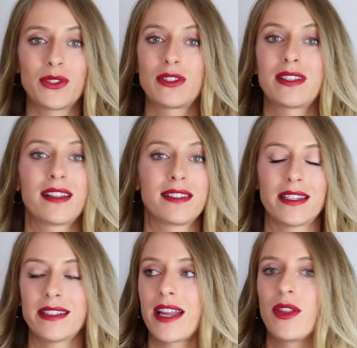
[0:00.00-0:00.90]
your
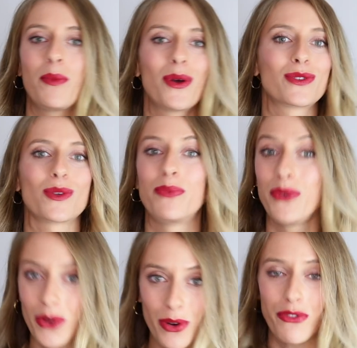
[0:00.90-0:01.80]
senses in the most
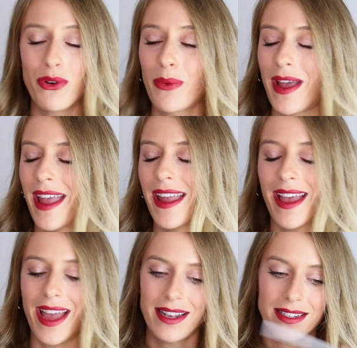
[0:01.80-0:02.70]
beautiful way
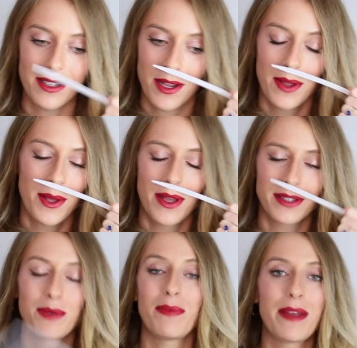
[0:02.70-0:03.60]
and
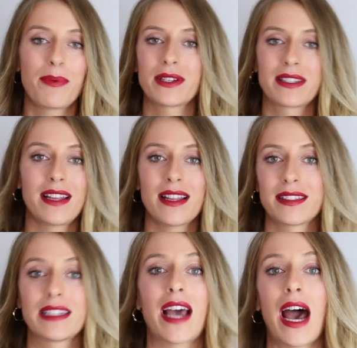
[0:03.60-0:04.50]
to me personally,
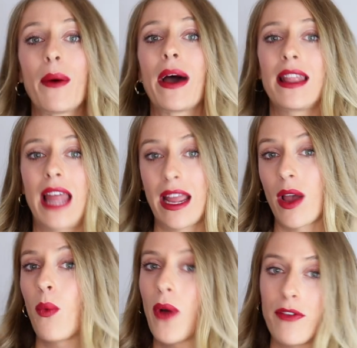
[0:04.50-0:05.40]
this is how I like
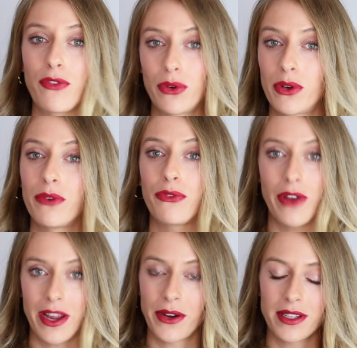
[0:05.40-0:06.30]
a white floral
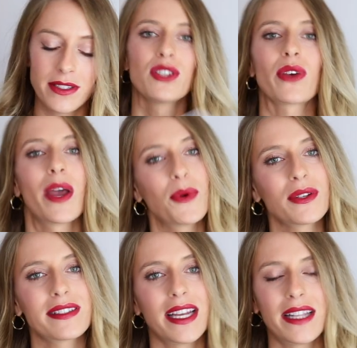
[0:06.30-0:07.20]
fragrance. So I will
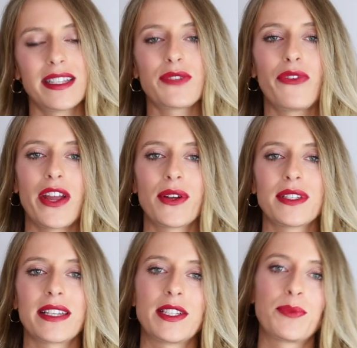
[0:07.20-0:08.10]
say that this
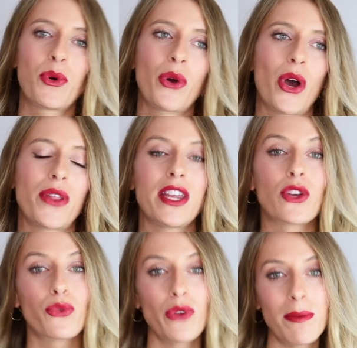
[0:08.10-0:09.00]
fragrance is more on the
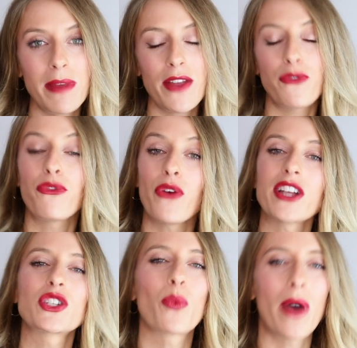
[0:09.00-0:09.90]
creamy,
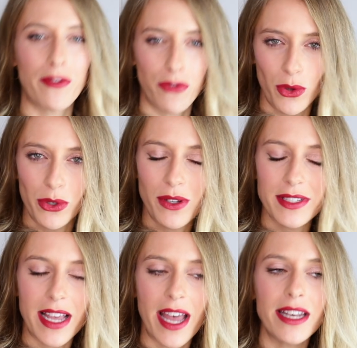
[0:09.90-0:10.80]
fresh white floral
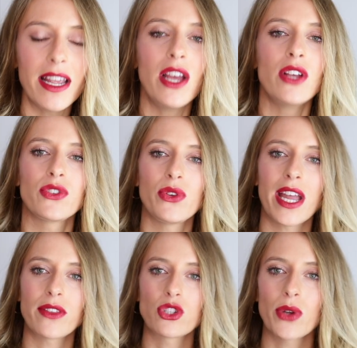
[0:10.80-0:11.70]
side. So you
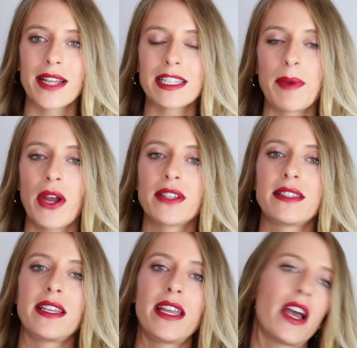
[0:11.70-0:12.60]
get the
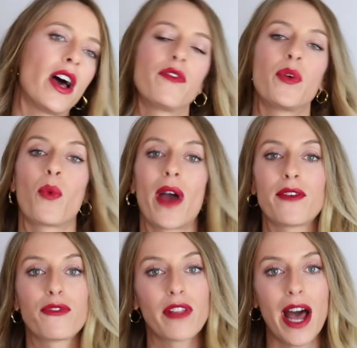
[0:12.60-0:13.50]
transparency of the
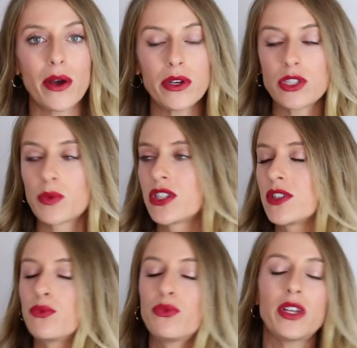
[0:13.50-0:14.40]
white flowers, which
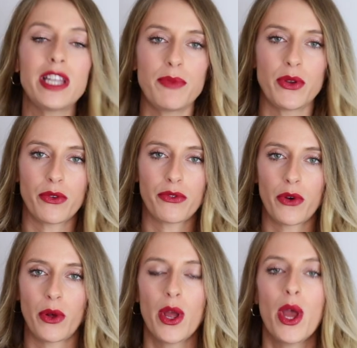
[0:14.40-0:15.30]
is really beautiful,